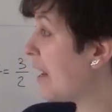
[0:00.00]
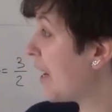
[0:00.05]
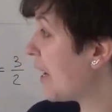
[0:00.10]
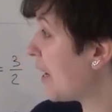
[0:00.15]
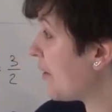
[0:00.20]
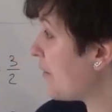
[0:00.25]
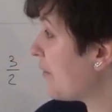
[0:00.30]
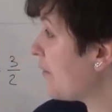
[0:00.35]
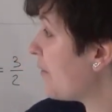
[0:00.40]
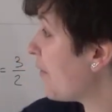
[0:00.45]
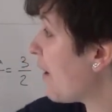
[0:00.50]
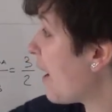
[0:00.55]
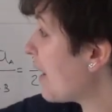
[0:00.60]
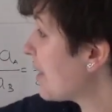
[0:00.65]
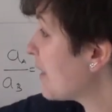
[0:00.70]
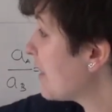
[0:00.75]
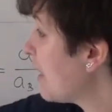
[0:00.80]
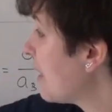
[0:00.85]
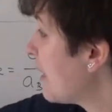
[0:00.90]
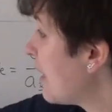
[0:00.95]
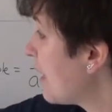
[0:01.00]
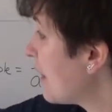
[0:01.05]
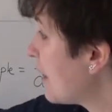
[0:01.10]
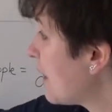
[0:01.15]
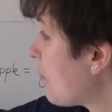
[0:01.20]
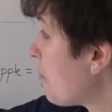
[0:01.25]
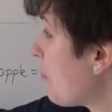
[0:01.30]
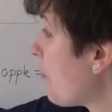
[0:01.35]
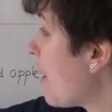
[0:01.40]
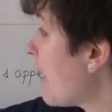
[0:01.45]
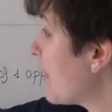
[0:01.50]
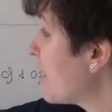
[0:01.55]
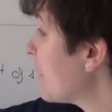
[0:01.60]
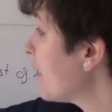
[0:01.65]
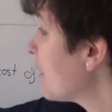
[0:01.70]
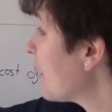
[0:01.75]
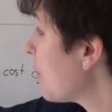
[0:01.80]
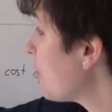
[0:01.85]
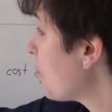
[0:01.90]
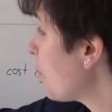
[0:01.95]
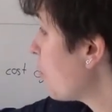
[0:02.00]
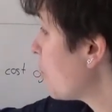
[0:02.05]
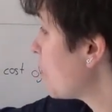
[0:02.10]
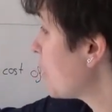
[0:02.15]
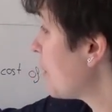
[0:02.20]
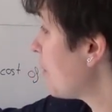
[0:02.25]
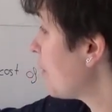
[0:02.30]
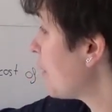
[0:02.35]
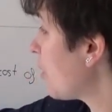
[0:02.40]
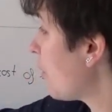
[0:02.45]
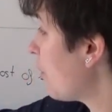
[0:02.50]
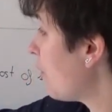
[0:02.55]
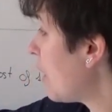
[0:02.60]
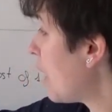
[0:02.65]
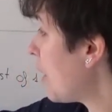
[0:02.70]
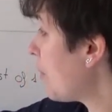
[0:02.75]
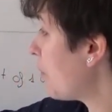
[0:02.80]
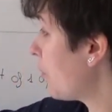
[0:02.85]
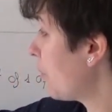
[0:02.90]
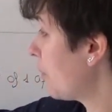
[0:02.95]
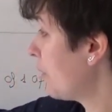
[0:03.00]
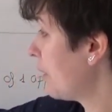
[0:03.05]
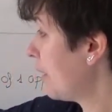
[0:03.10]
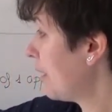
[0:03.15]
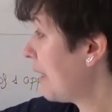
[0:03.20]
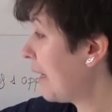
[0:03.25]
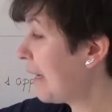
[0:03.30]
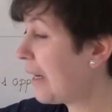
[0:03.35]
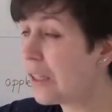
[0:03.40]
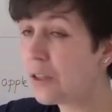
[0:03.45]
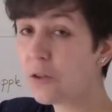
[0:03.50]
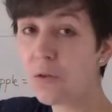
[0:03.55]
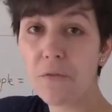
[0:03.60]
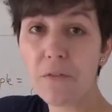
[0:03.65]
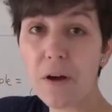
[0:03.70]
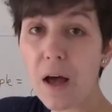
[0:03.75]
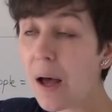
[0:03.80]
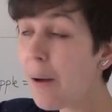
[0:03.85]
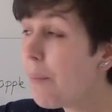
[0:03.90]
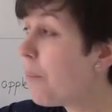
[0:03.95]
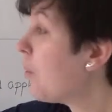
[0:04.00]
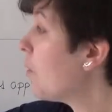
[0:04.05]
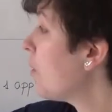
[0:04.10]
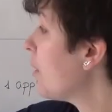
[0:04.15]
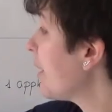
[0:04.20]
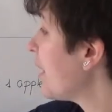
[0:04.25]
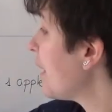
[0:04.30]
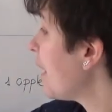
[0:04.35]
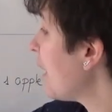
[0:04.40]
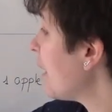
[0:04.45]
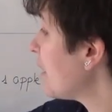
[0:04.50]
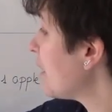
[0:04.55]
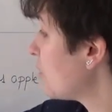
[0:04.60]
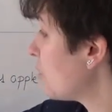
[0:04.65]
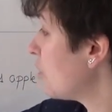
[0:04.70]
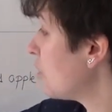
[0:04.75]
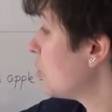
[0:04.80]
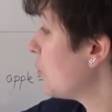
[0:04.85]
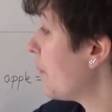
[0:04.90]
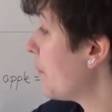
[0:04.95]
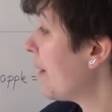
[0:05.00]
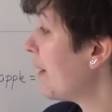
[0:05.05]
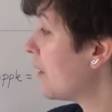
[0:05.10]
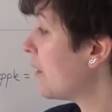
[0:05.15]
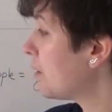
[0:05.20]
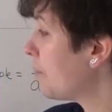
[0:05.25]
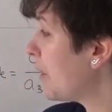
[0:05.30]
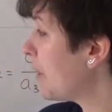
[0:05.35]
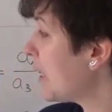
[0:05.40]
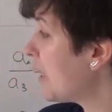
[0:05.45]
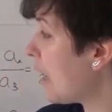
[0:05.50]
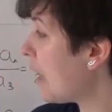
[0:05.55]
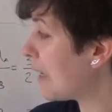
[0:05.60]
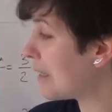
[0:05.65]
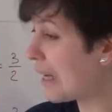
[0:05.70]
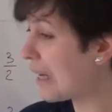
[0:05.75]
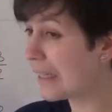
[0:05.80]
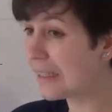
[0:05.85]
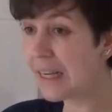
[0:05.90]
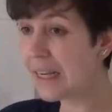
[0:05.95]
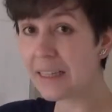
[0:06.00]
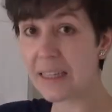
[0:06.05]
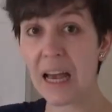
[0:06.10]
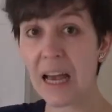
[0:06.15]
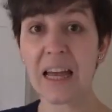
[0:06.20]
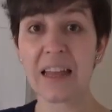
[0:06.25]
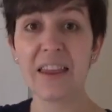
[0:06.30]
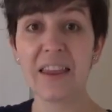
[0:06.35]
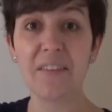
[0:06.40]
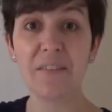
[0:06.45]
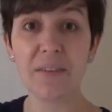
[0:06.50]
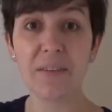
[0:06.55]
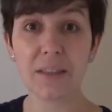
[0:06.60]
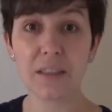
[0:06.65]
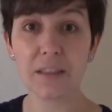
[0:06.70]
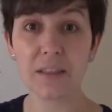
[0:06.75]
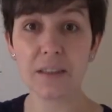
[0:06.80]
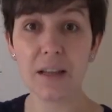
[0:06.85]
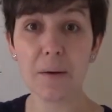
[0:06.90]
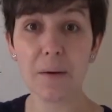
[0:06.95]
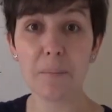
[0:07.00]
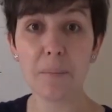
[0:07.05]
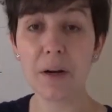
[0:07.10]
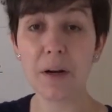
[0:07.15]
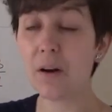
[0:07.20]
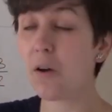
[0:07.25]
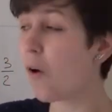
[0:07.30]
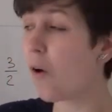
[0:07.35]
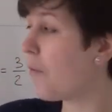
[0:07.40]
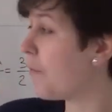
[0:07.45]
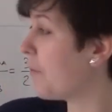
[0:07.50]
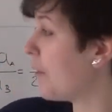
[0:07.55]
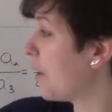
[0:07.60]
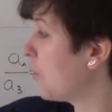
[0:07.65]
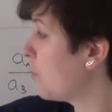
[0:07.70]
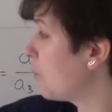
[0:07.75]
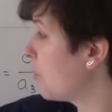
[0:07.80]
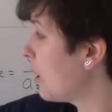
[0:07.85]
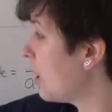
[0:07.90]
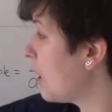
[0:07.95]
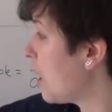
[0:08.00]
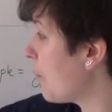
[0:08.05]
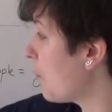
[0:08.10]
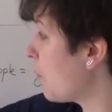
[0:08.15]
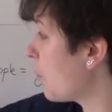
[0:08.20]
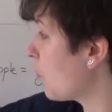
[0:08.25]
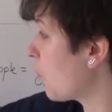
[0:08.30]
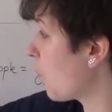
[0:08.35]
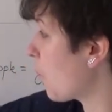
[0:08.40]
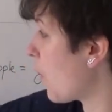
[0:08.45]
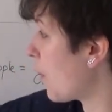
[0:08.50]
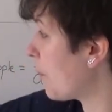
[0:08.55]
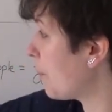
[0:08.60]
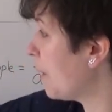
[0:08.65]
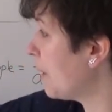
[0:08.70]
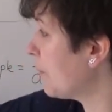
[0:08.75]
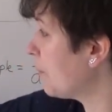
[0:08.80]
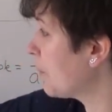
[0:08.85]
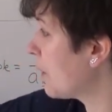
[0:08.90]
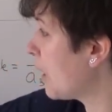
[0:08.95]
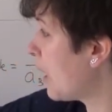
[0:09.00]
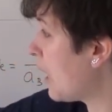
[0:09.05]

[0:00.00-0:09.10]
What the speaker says: In fact, the marginal productivity of labor in the case of apple here is going to be, as I said, the inverse number of the unit labor requirement.